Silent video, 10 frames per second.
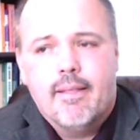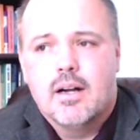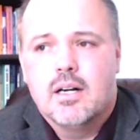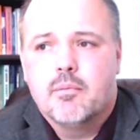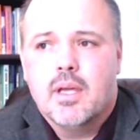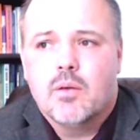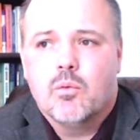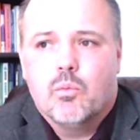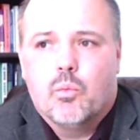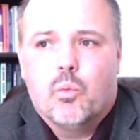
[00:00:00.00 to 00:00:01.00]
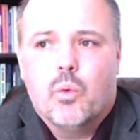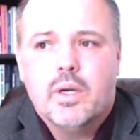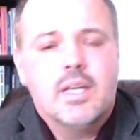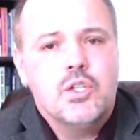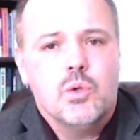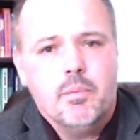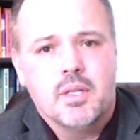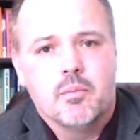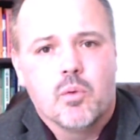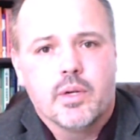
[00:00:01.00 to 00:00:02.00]
And what gets you up
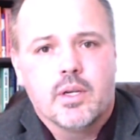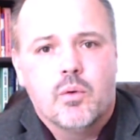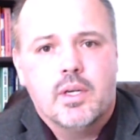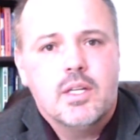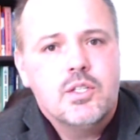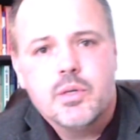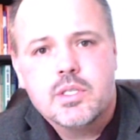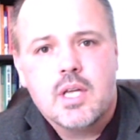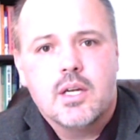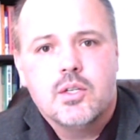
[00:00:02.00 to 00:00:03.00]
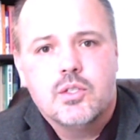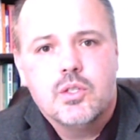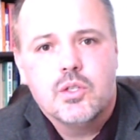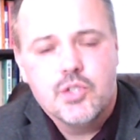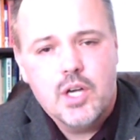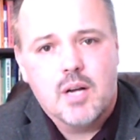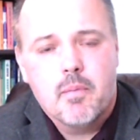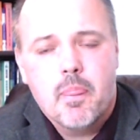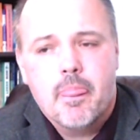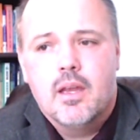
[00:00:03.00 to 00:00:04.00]
in the morning? What gets you excited to do your
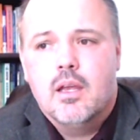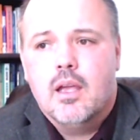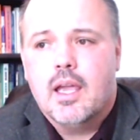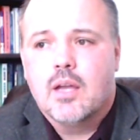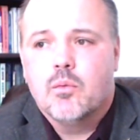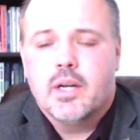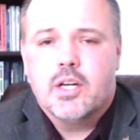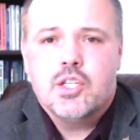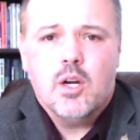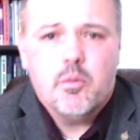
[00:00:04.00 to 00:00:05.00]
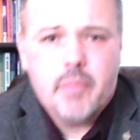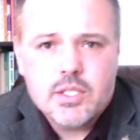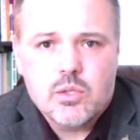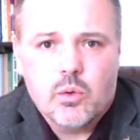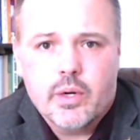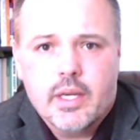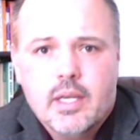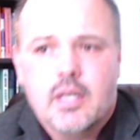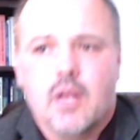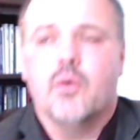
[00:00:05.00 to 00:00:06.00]
job? And when I shared my
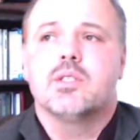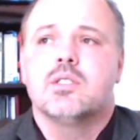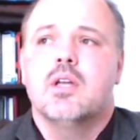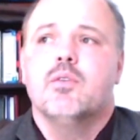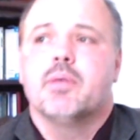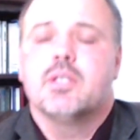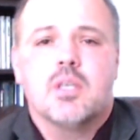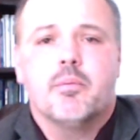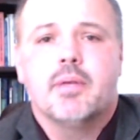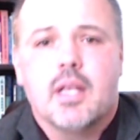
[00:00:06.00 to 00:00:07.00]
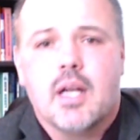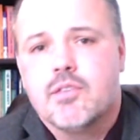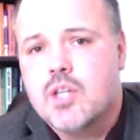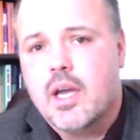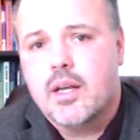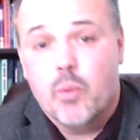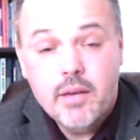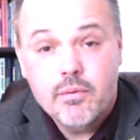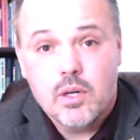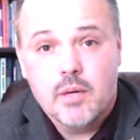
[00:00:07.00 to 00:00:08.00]
story, and although it's never been something that I've shied
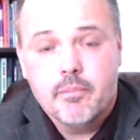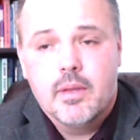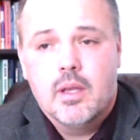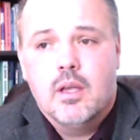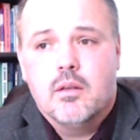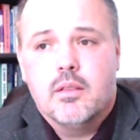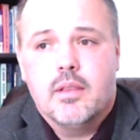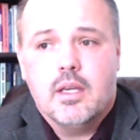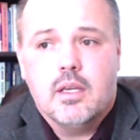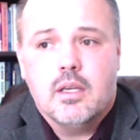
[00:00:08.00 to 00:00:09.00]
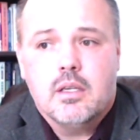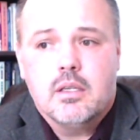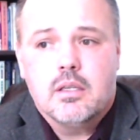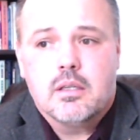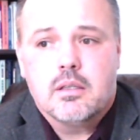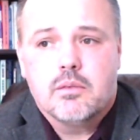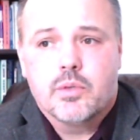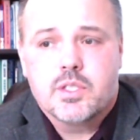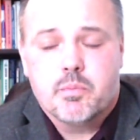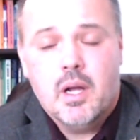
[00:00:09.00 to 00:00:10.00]
away from, the
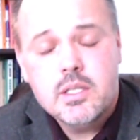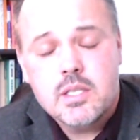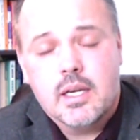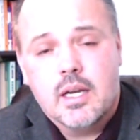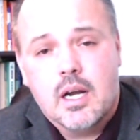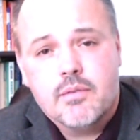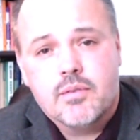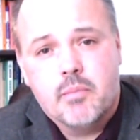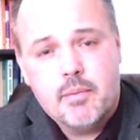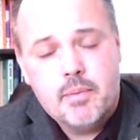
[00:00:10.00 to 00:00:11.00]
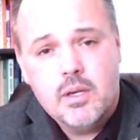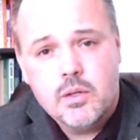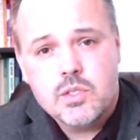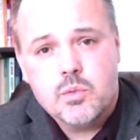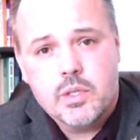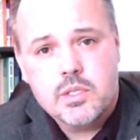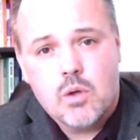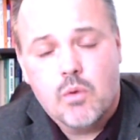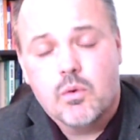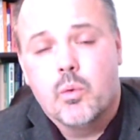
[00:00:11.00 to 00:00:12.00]
response I got from my peers
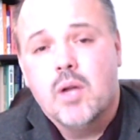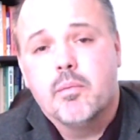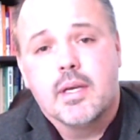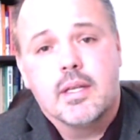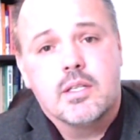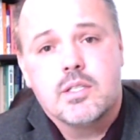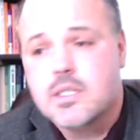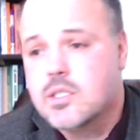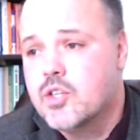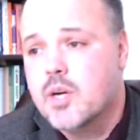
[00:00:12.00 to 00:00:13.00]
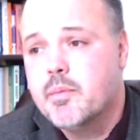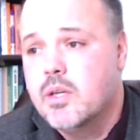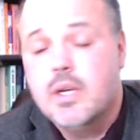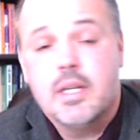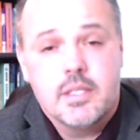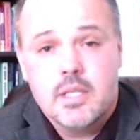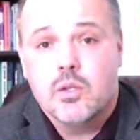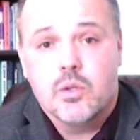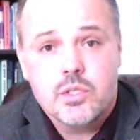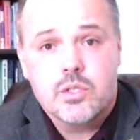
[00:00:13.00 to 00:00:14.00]
was overwhelming. That they said, Jeremy, you need to
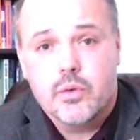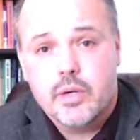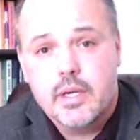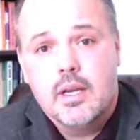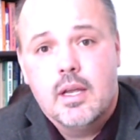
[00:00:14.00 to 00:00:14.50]
tell your story.